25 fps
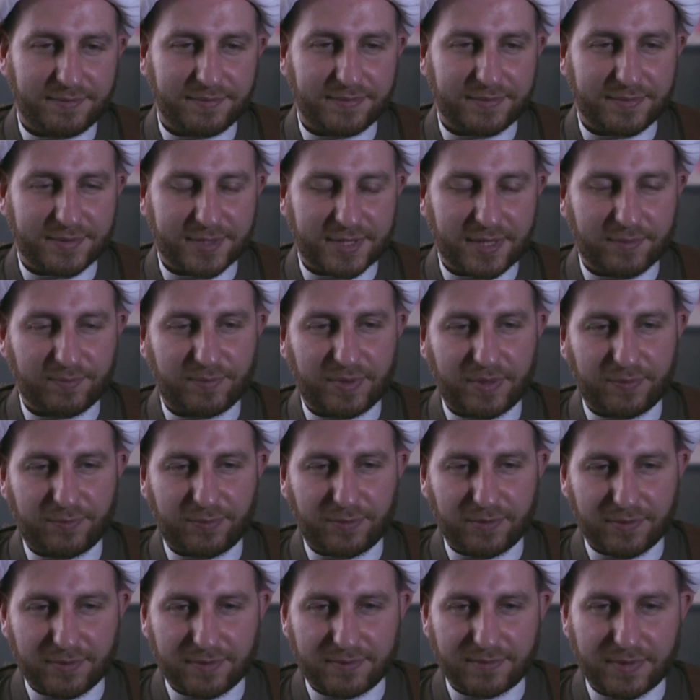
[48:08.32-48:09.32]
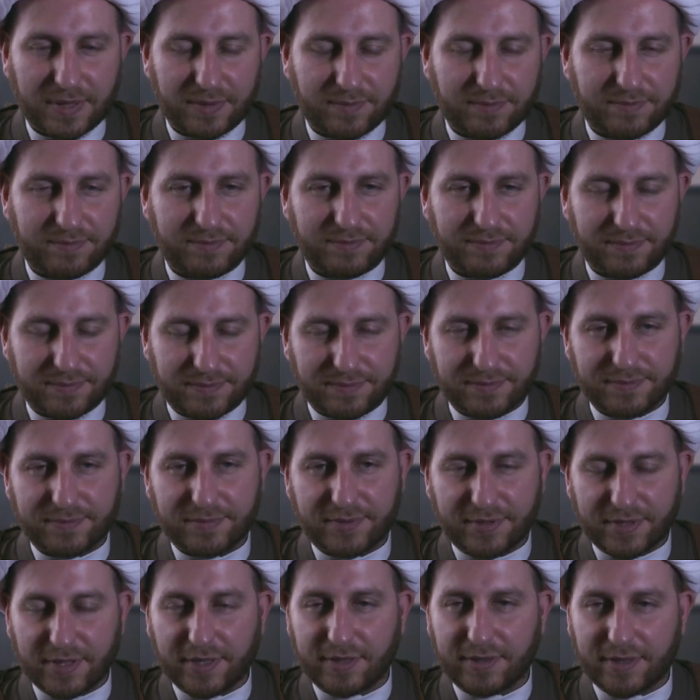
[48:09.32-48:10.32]
some people may
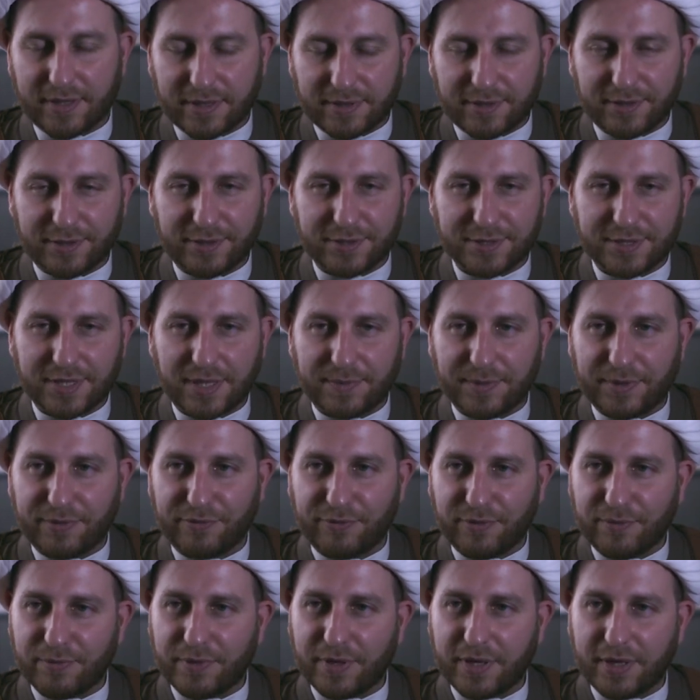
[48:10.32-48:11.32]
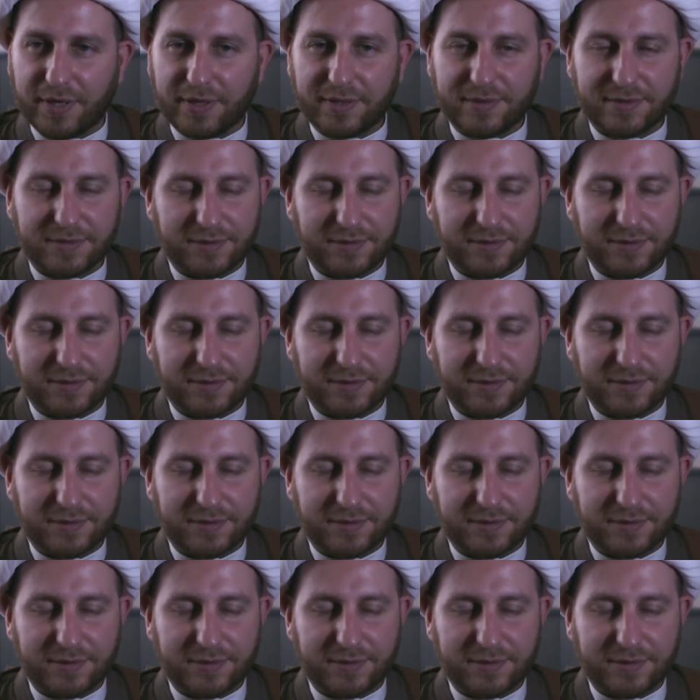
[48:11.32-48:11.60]
think that it is coming from the heart,